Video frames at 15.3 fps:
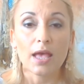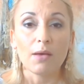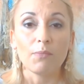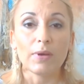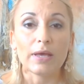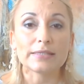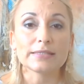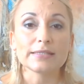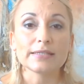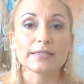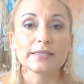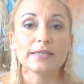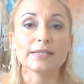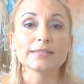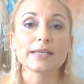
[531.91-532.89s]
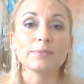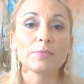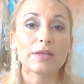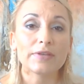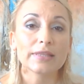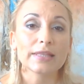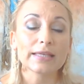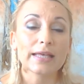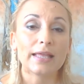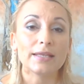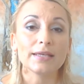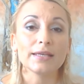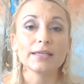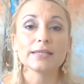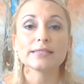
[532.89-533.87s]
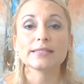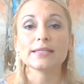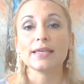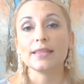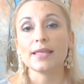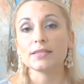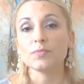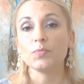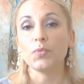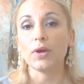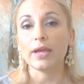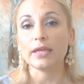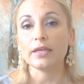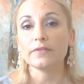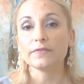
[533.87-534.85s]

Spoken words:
But yes, I'm loving the color, and I say that's Brave.